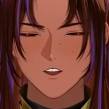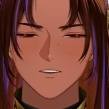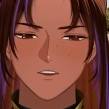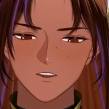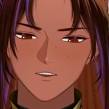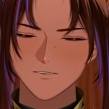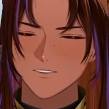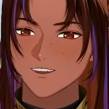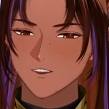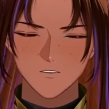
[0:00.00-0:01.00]
40
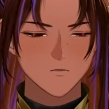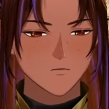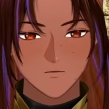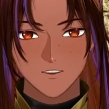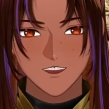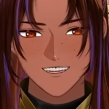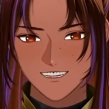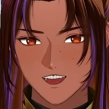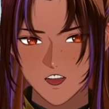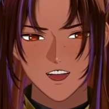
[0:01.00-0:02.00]
feet is really
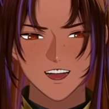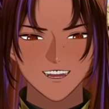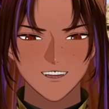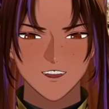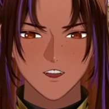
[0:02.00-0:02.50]
high.